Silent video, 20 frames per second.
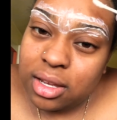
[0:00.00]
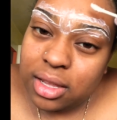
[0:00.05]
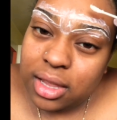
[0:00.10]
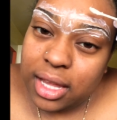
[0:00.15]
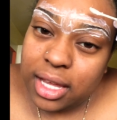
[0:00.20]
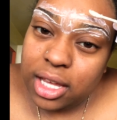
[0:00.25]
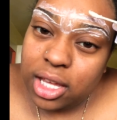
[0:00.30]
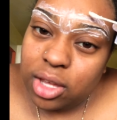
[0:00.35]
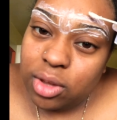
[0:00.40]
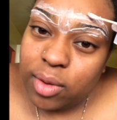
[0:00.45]

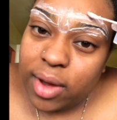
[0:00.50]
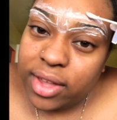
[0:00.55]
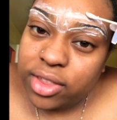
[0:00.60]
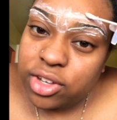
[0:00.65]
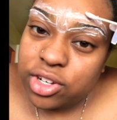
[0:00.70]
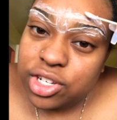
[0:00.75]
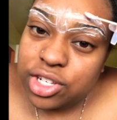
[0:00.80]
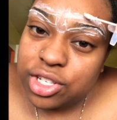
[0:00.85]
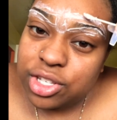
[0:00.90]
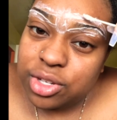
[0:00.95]
Like, you either
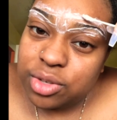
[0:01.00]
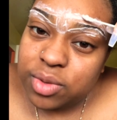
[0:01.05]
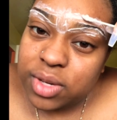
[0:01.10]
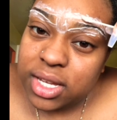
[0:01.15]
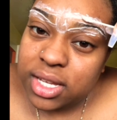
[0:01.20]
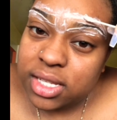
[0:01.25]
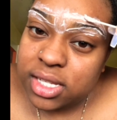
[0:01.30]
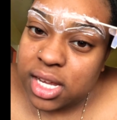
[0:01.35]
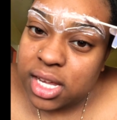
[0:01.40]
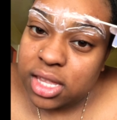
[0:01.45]
just do it
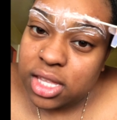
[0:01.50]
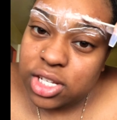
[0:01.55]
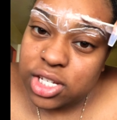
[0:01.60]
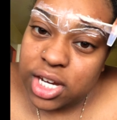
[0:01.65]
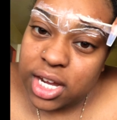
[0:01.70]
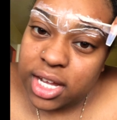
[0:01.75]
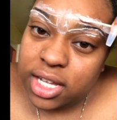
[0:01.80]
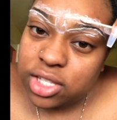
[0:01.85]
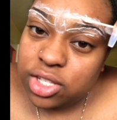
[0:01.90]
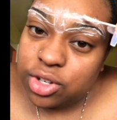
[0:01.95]
and take the
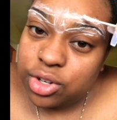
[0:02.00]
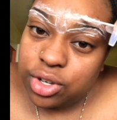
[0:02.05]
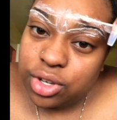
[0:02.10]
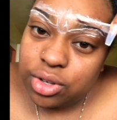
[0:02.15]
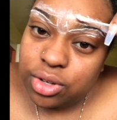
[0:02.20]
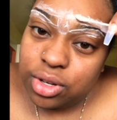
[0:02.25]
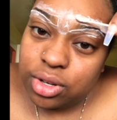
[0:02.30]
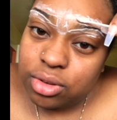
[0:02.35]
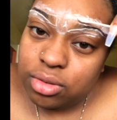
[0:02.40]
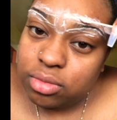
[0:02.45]
chance or you
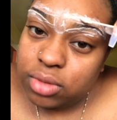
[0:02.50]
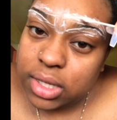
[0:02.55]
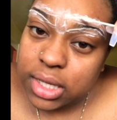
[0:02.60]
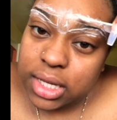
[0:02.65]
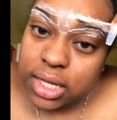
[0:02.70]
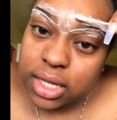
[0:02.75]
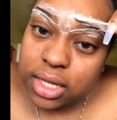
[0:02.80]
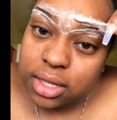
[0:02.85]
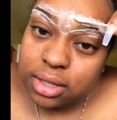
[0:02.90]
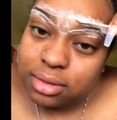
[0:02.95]
don't.
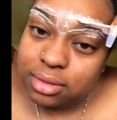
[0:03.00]
Like,